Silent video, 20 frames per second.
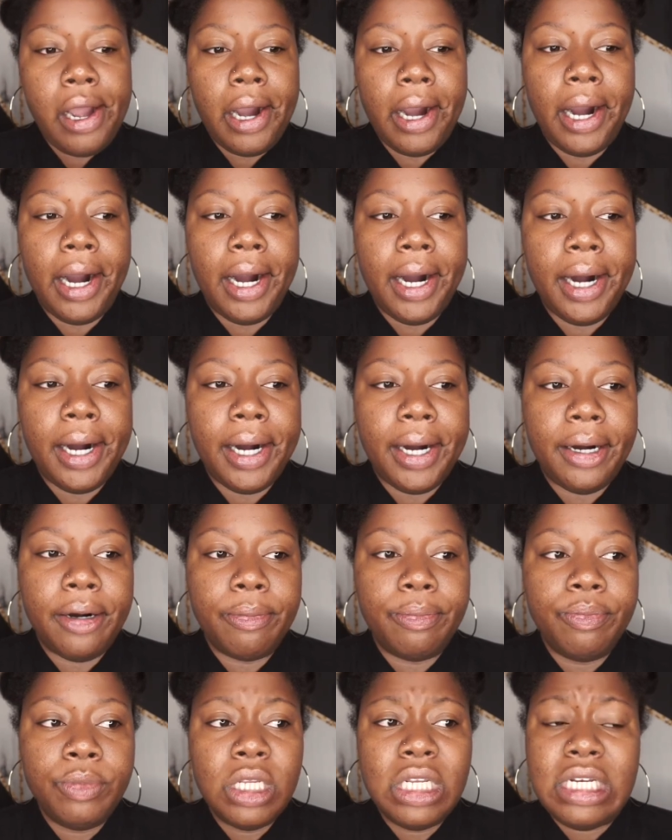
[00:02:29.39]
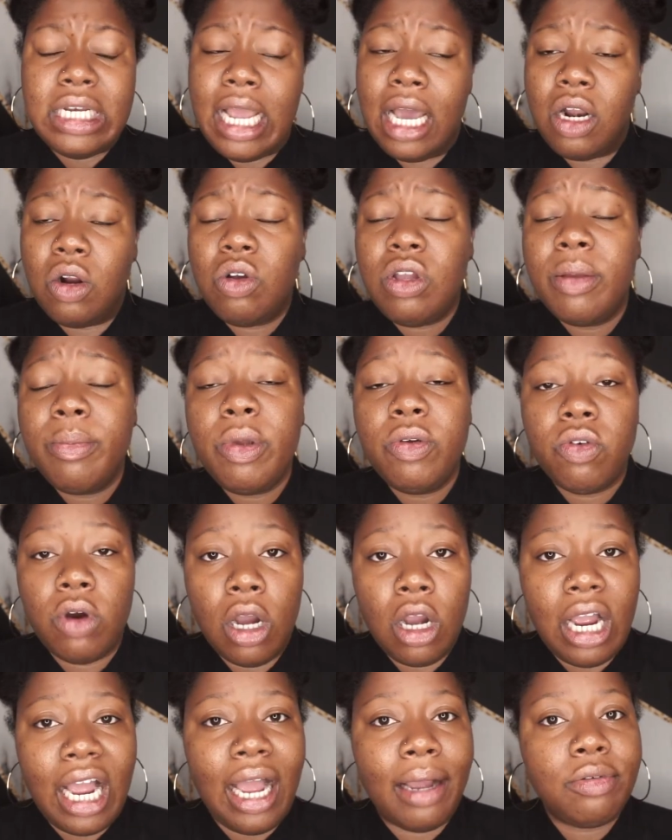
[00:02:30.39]
Now don't get me
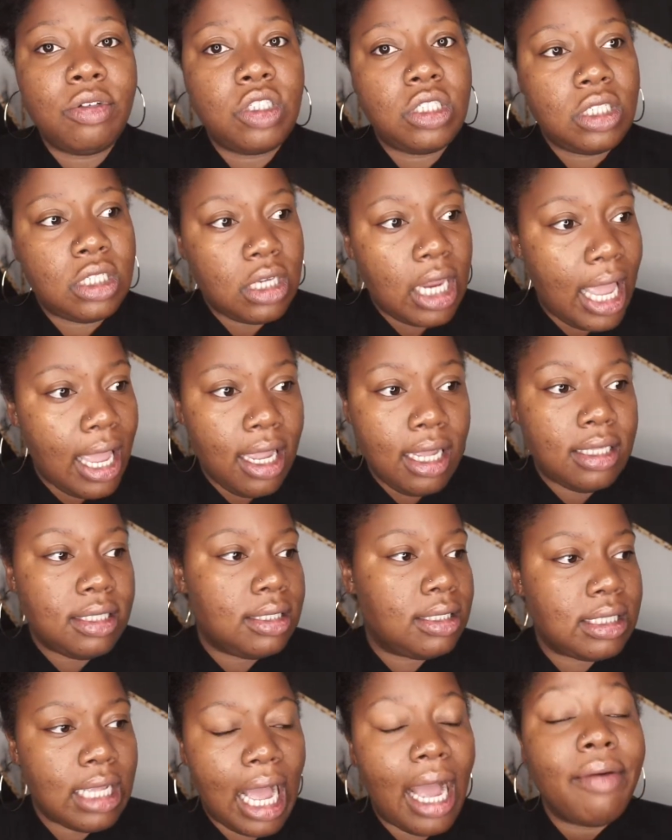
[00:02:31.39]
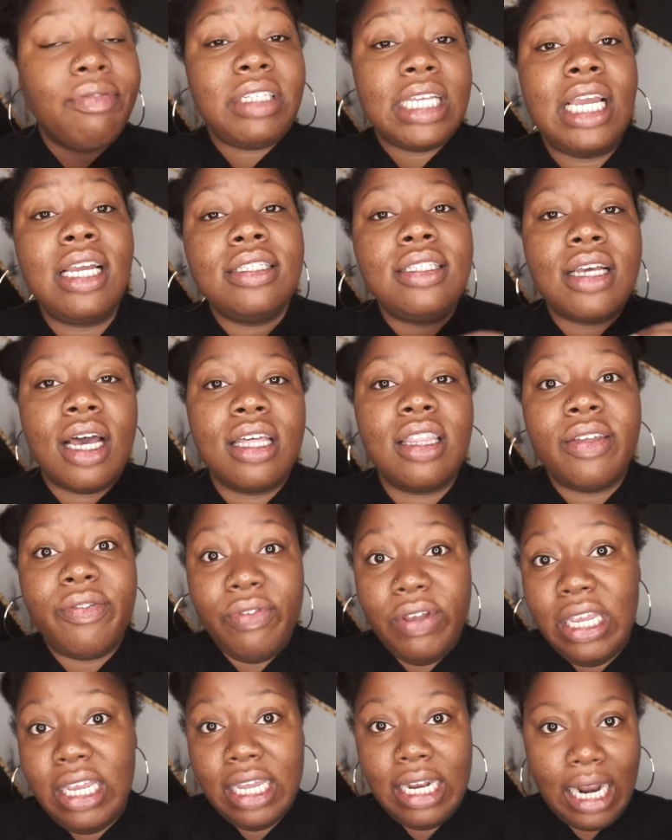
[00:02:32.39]
wrong, I've tasted other
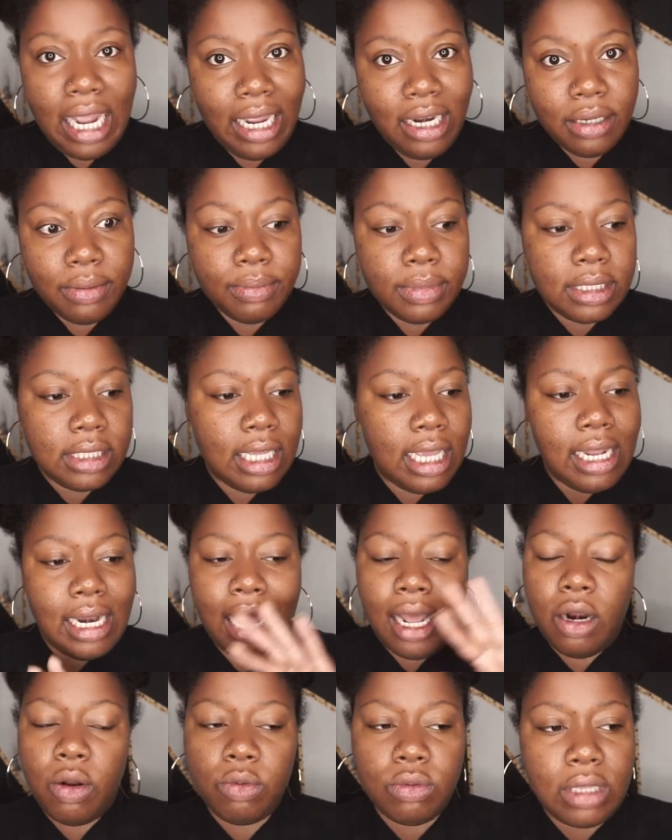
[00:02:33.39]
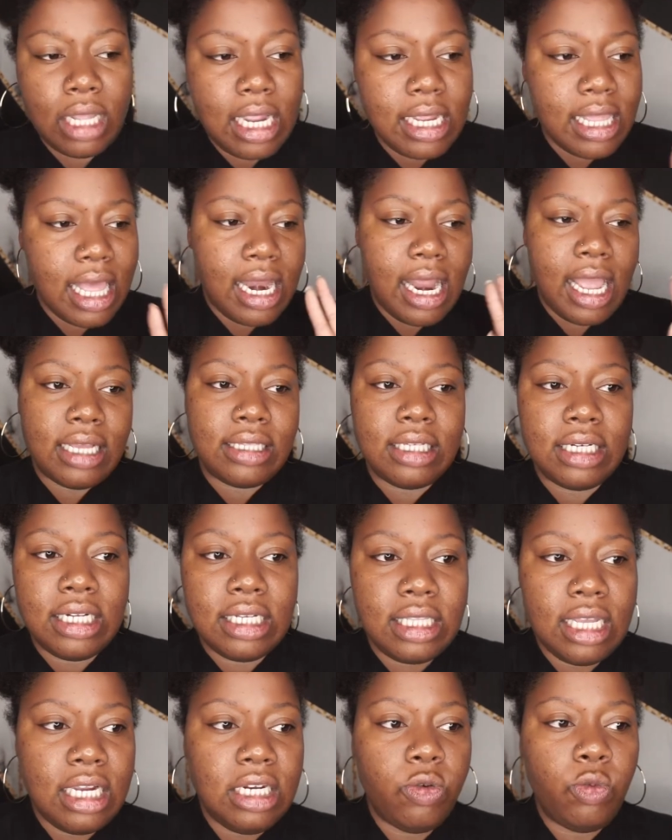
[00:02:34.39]
vegan items, and I don't think that it has
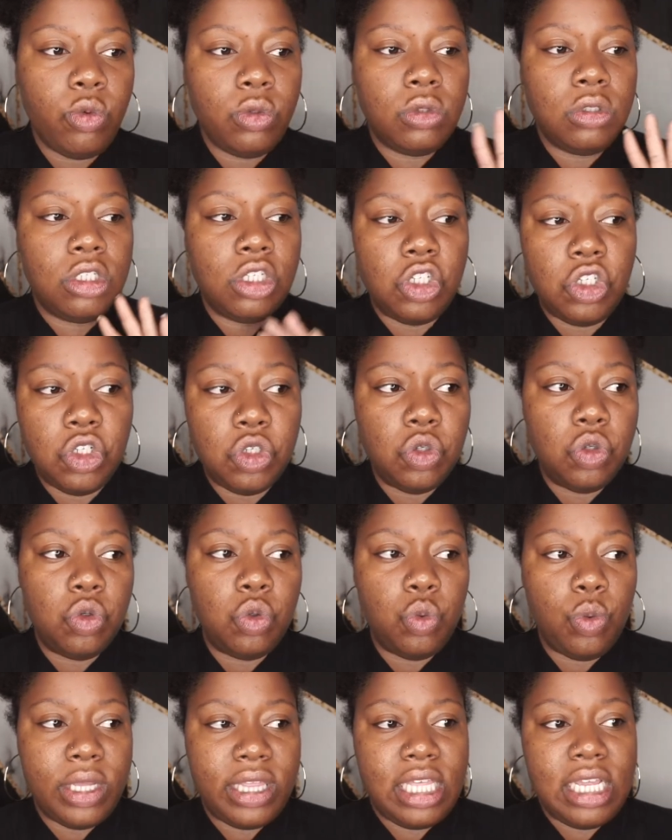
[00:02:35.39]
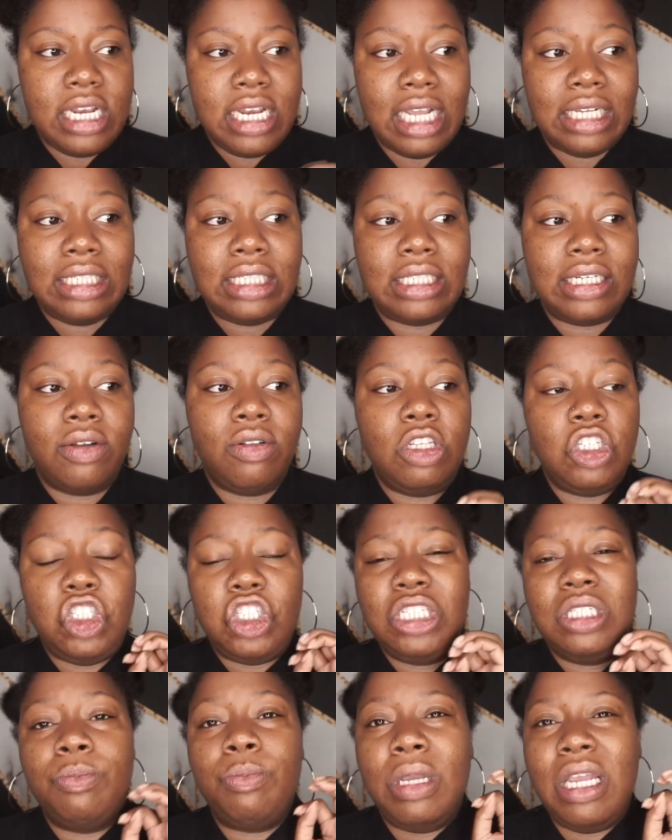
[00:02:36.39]
anything to do with it necessarily
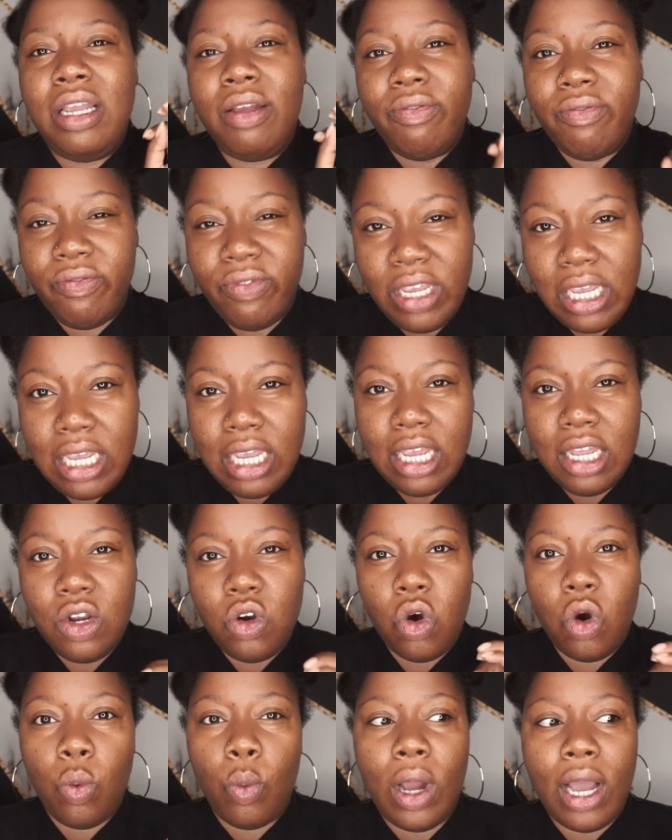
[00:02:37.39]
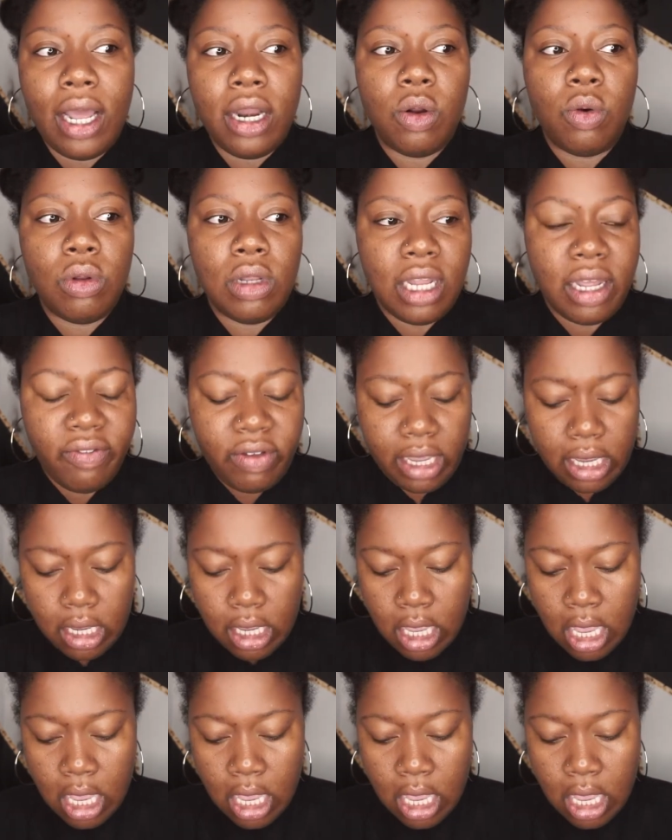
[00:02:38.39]
just being vegan on why I don't love it.